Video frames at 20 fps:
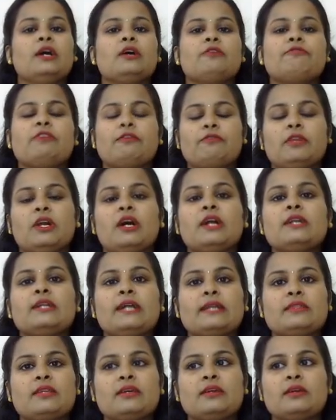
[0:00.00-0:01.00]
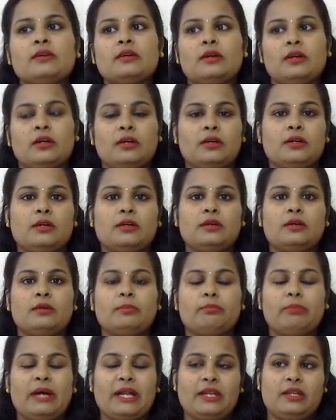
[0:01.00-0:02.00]
We have learned nothing
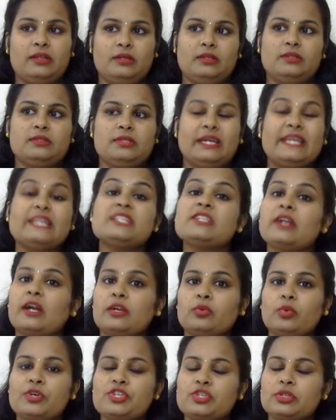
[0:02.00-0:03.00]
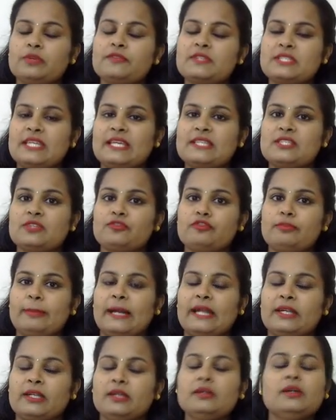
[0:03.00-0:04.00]
but the interconversion of states of
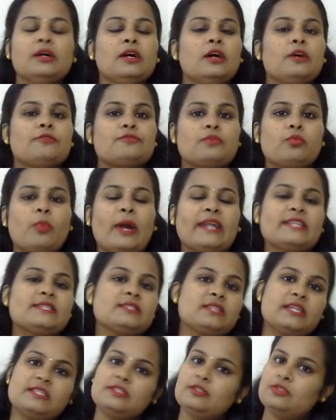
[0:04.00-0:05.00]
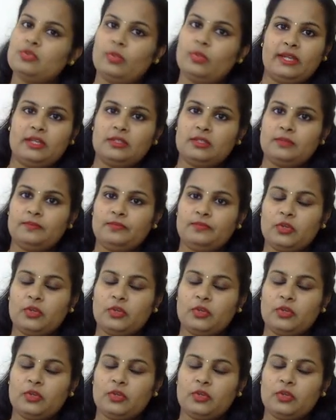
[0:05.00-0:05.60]
matter from one state into another.